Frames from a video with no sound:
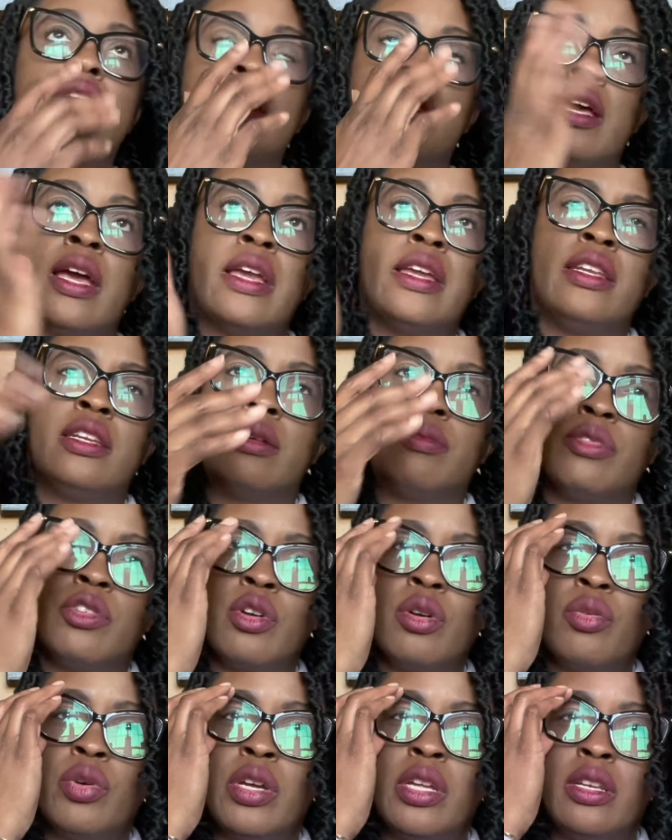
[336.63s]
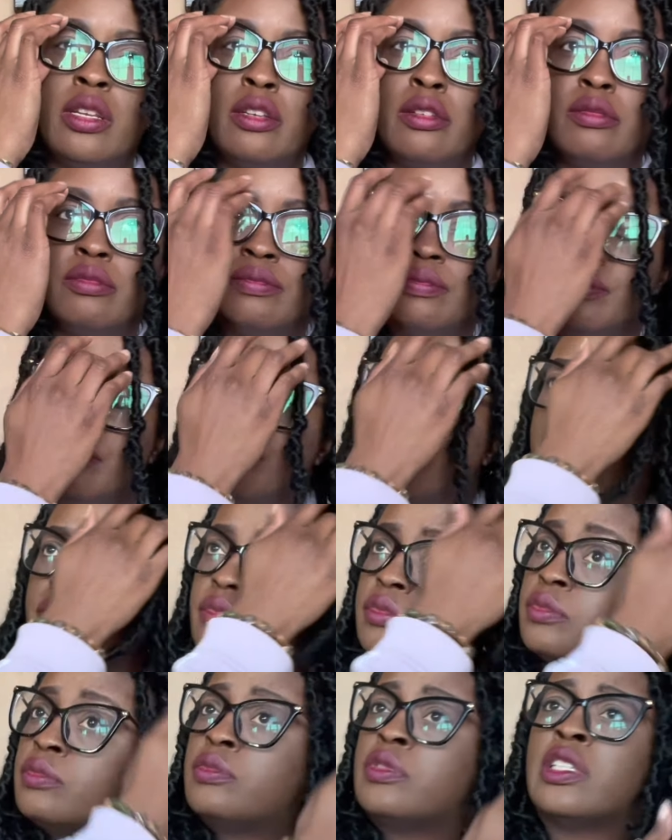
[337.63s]
I end up throwing
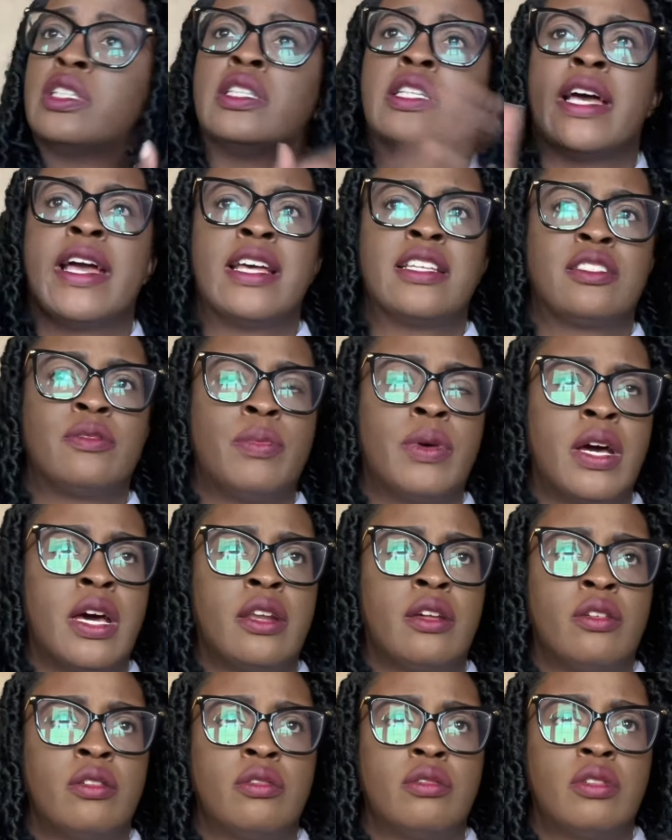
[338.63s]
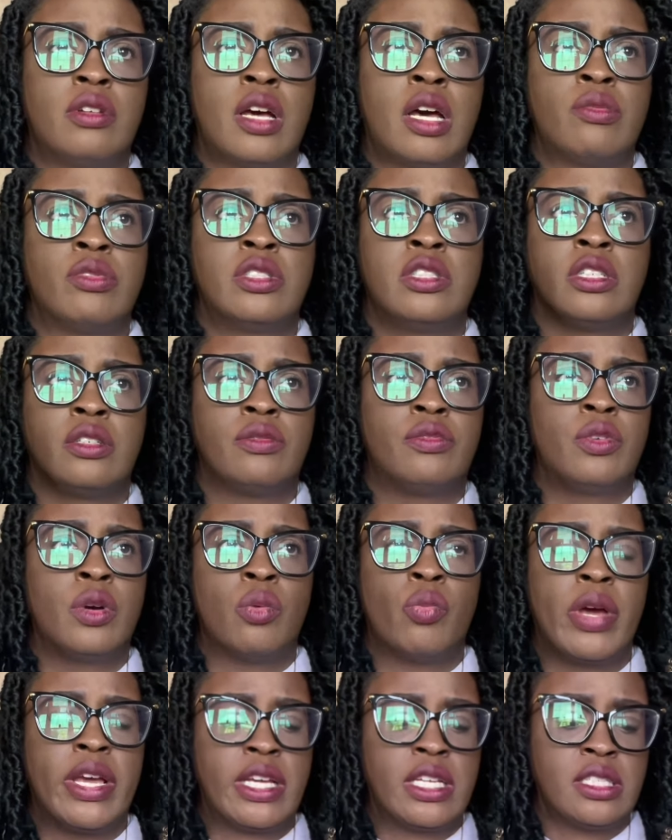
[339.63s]
the last bottle I was looking for
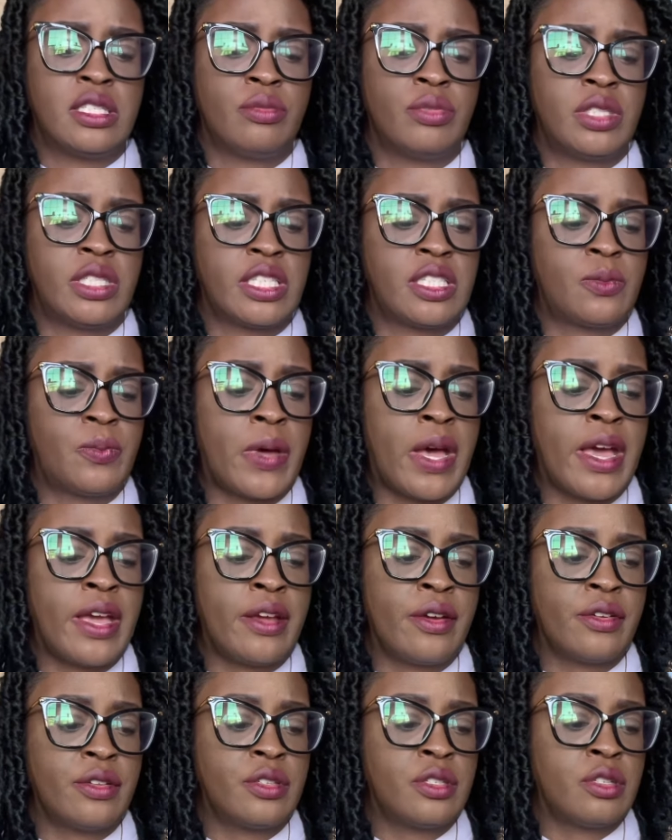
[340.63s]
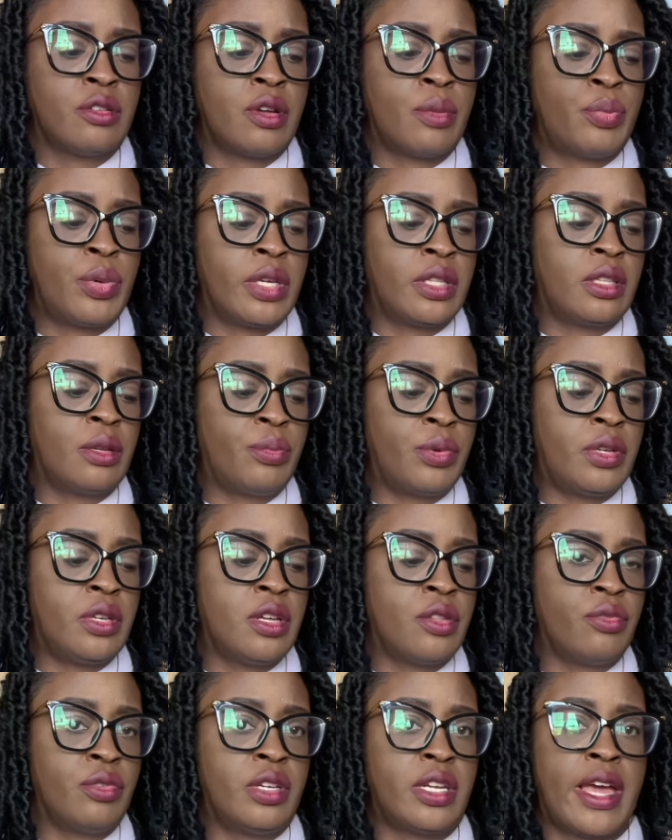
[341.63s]
away because it was expired. So I picked up
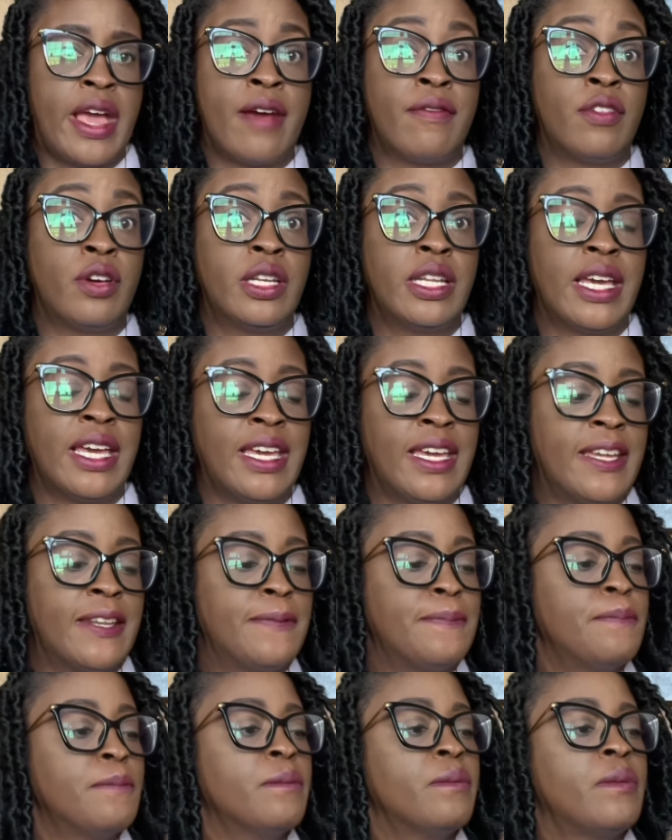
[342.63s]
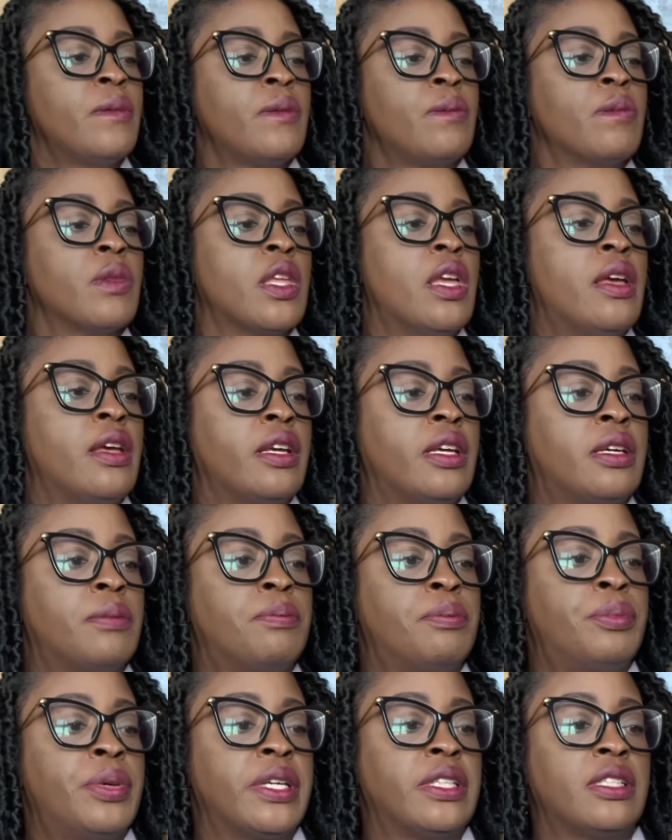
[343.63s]
another one to have on hand.
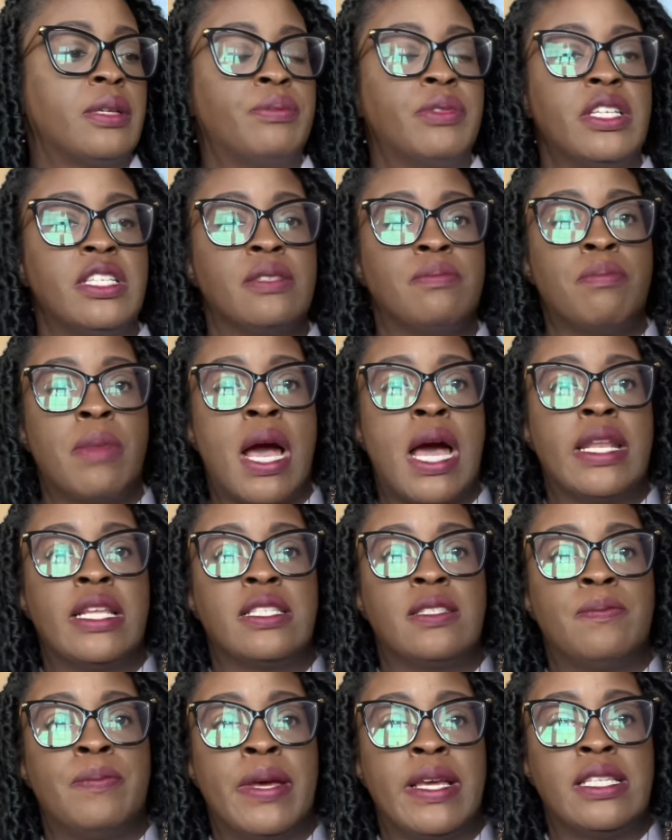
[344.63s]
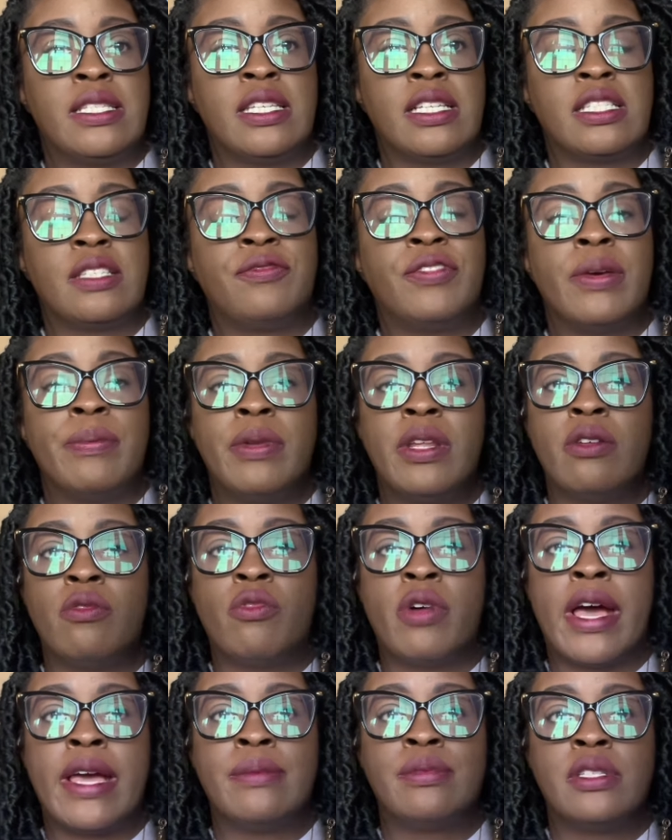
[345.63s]
Picked up these Modest Basics Feminine
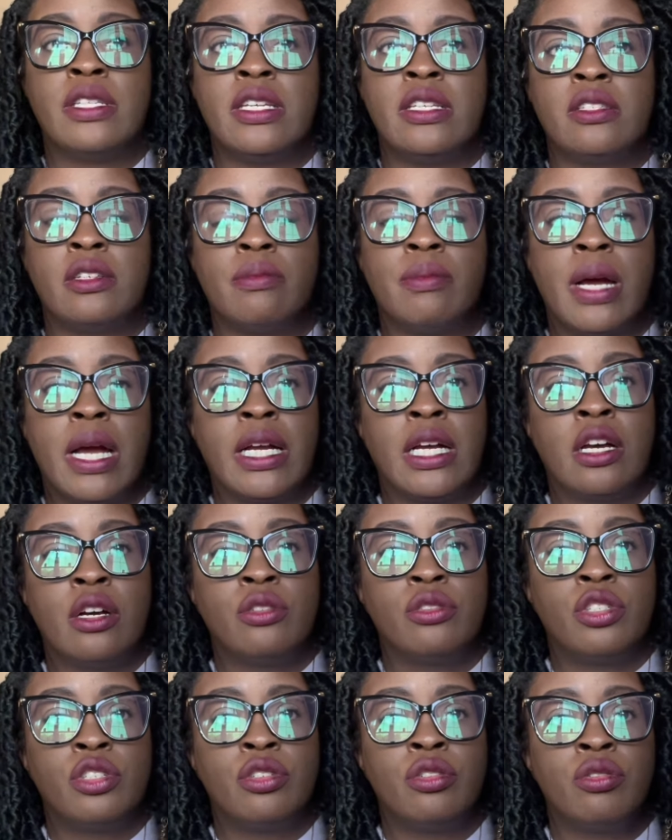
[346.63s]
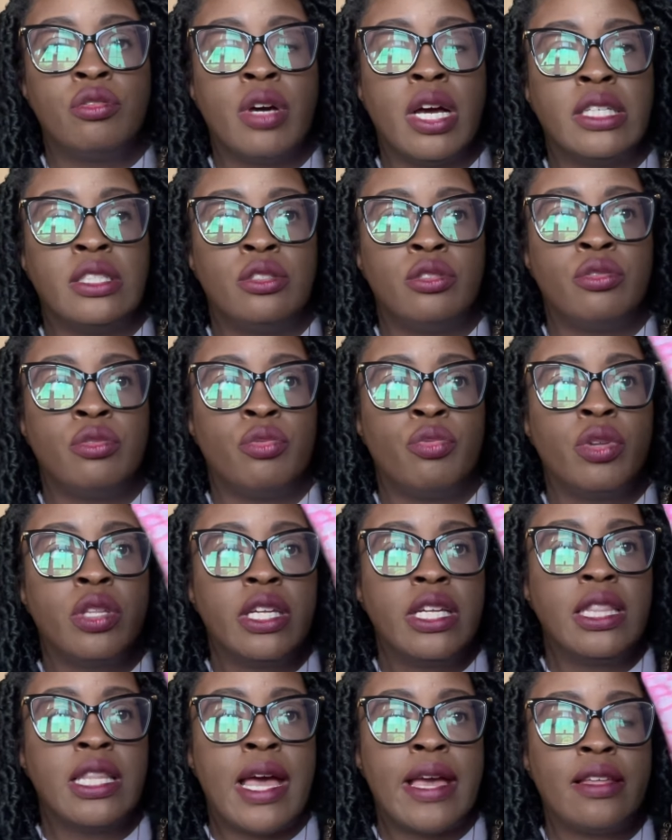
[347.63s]
Wipes. These are my go-to. I do
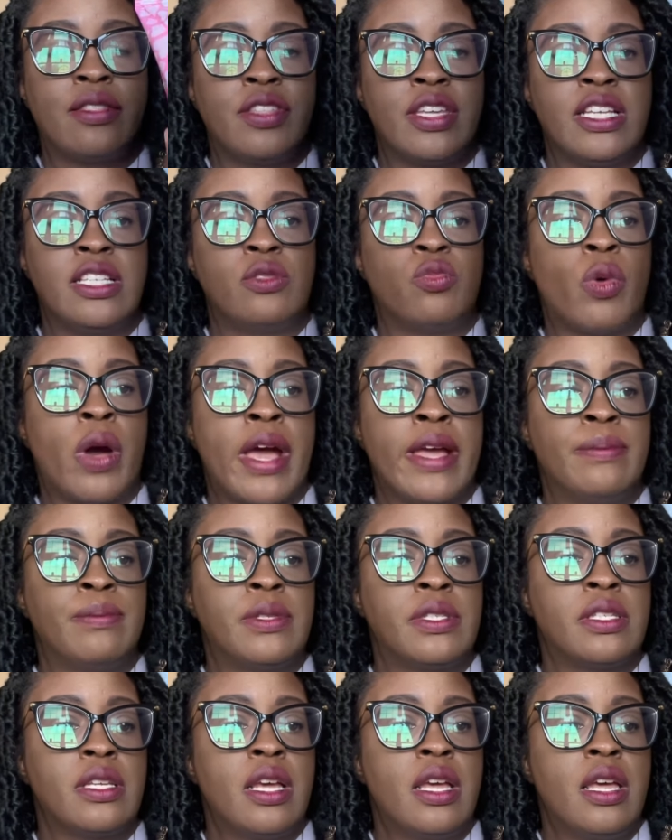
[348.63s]
really like these wipes.